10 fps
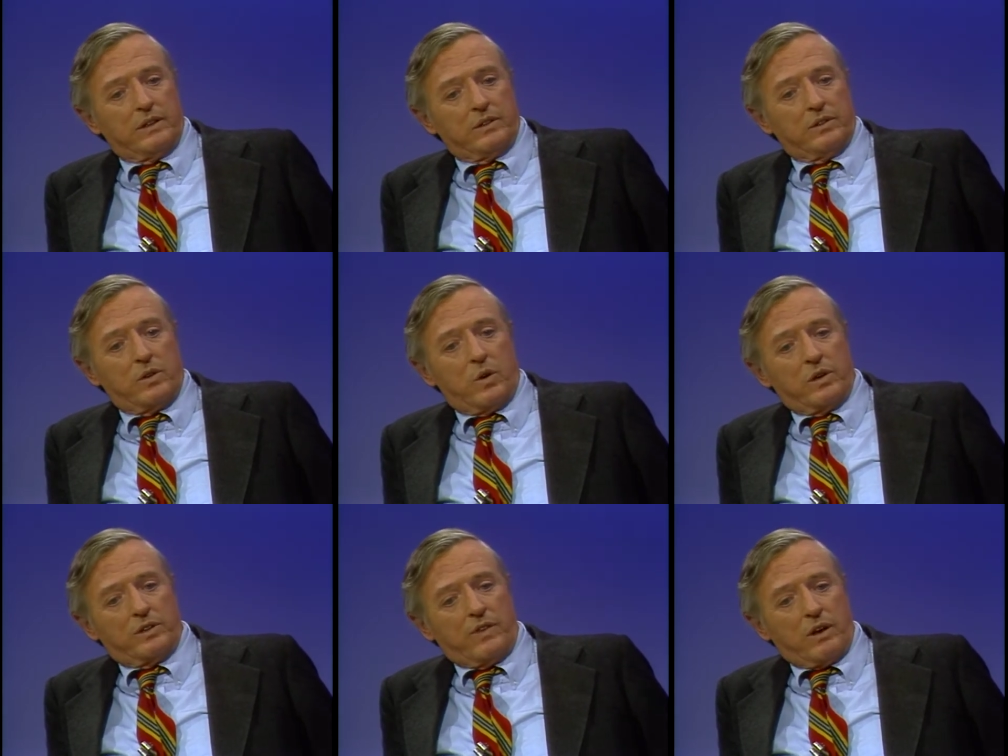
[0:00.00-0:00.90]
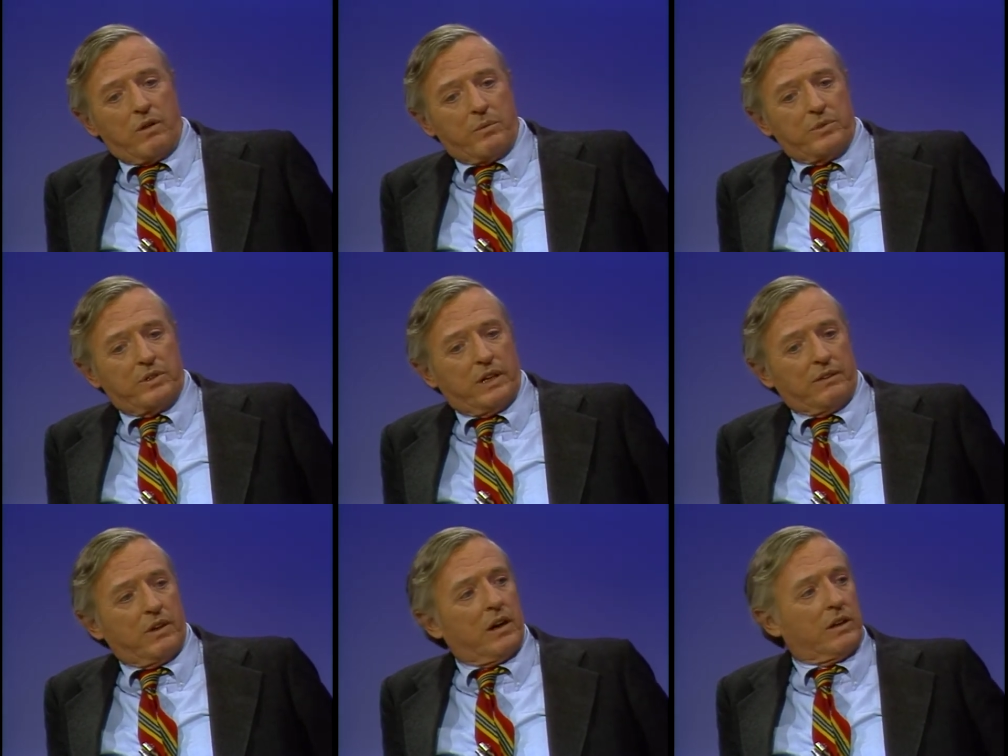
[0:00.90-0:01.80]
To call this fellow up and say,
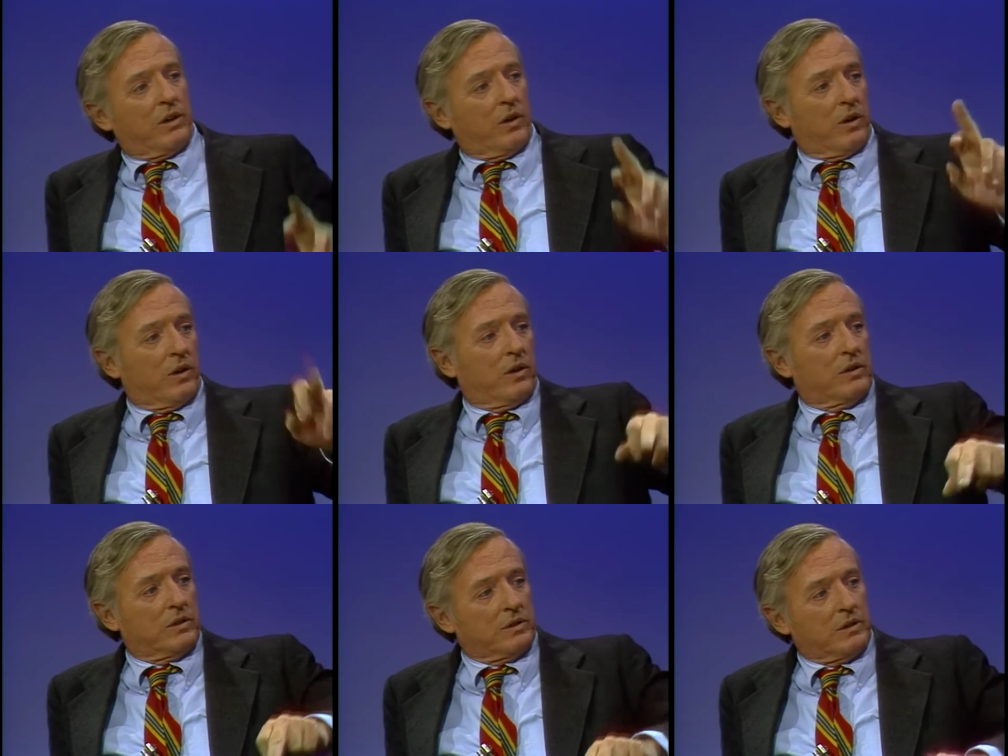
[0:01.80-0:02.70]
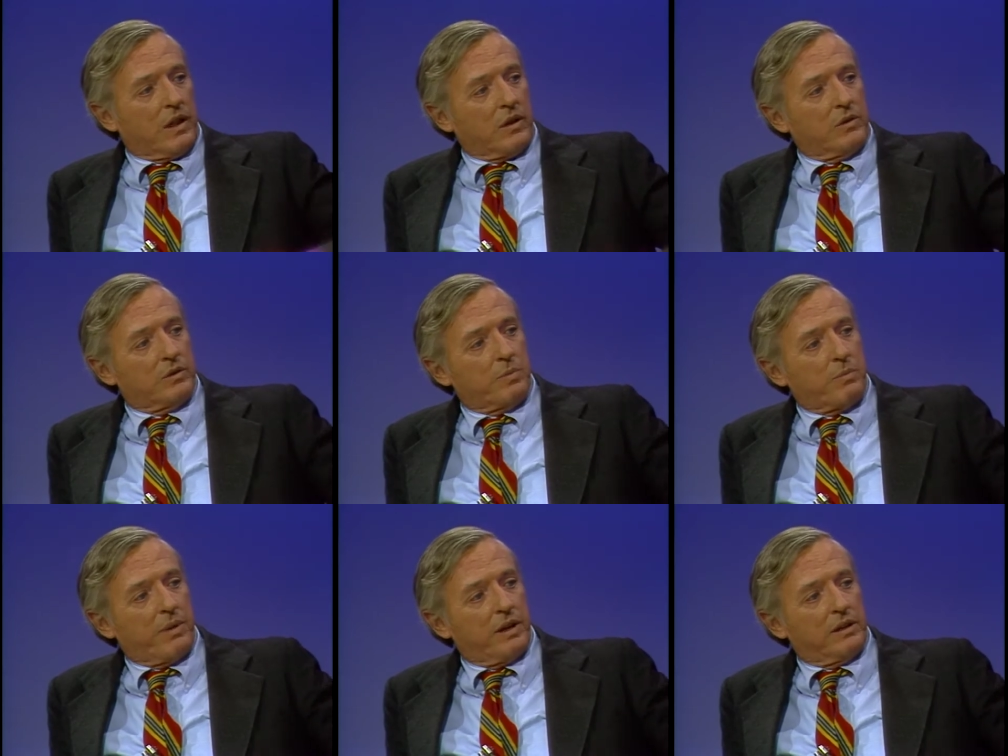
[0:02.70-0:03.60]
I've got a girl who's
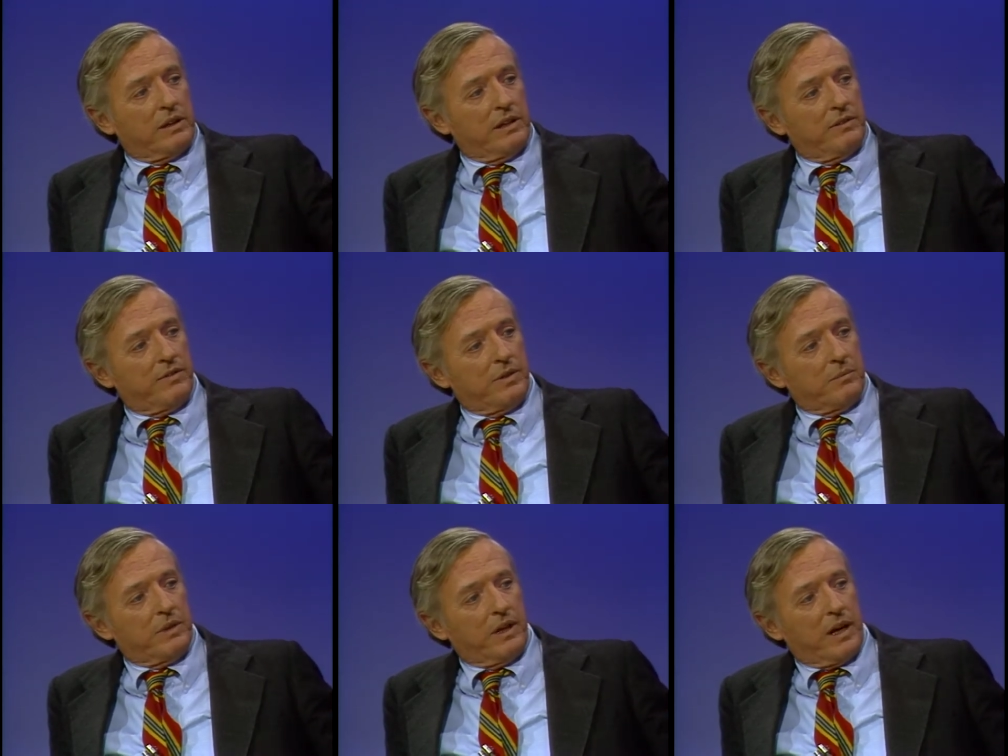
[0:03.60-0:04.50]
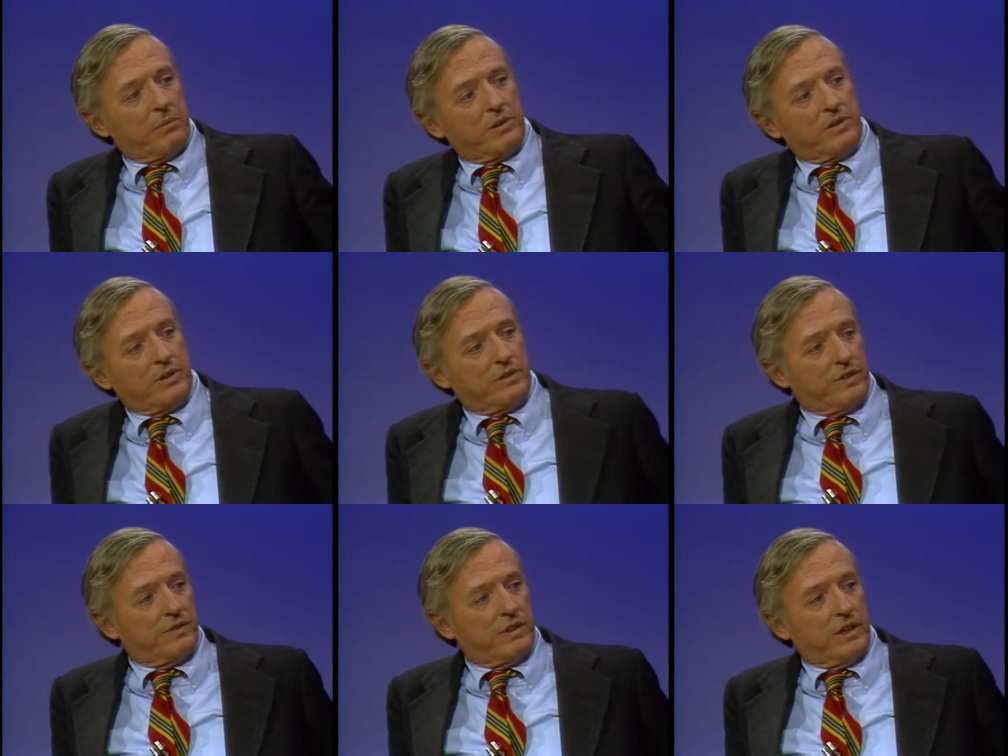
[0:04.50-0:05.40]
prepared to leave uh, Minneapolis, she's
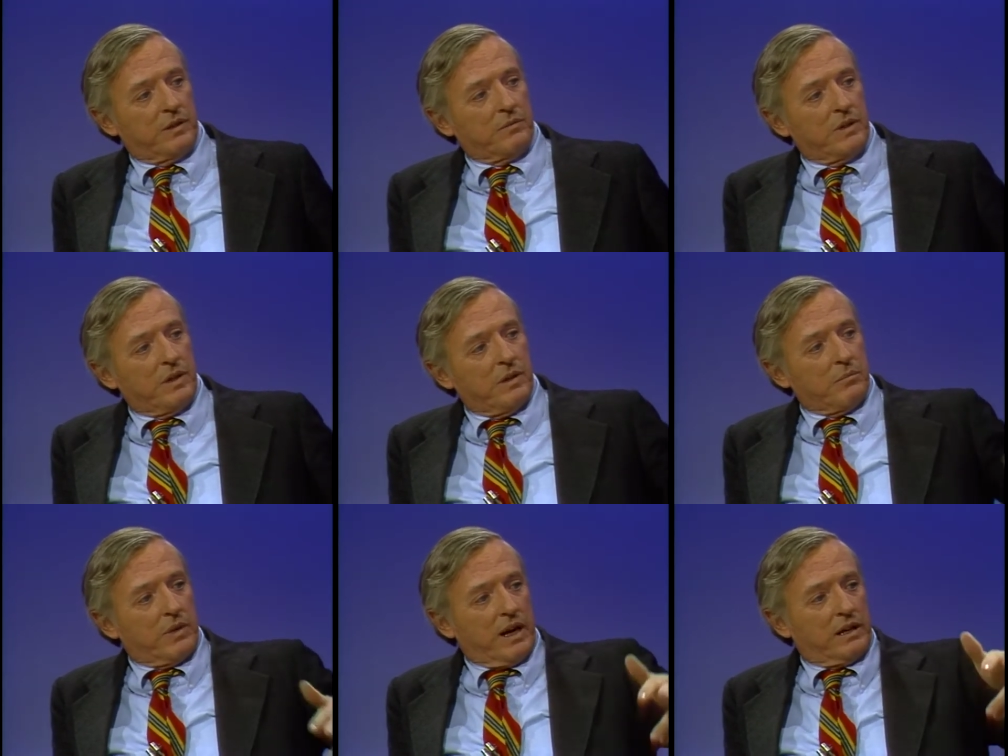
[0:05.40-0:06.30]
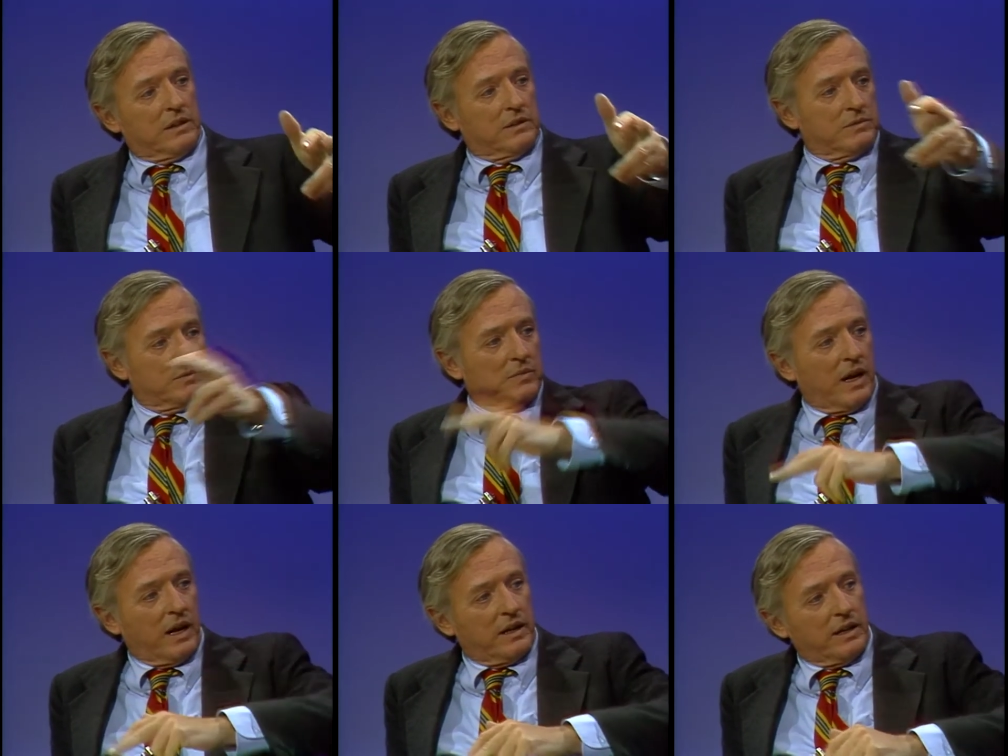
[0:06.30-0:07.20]
15, but I can,
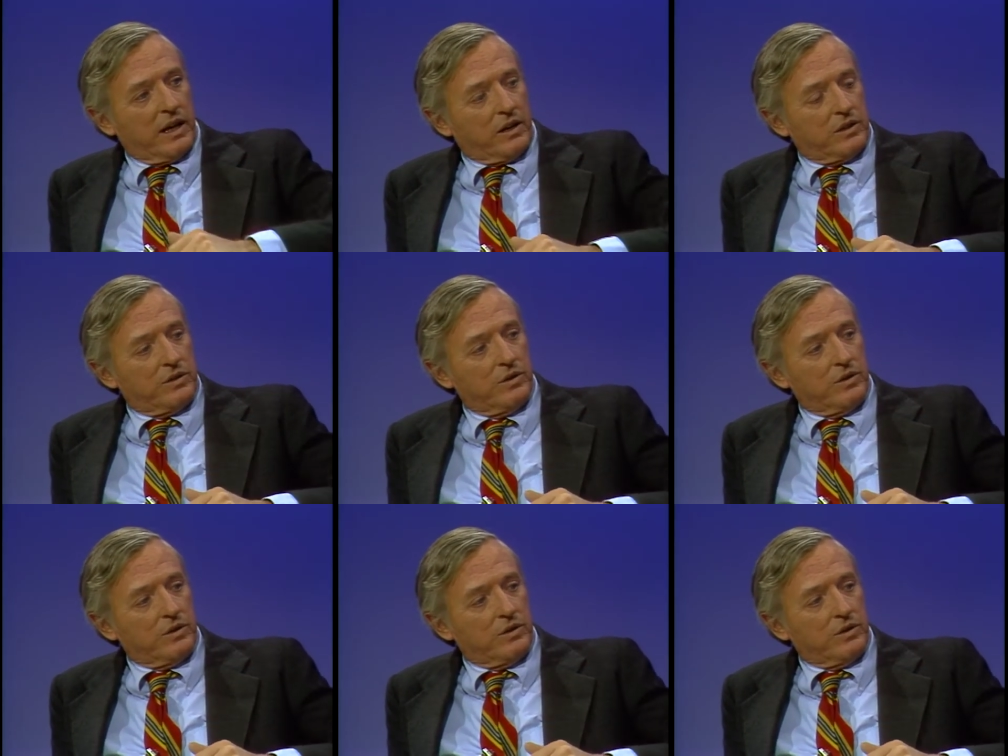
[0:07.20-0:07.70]
I can get her to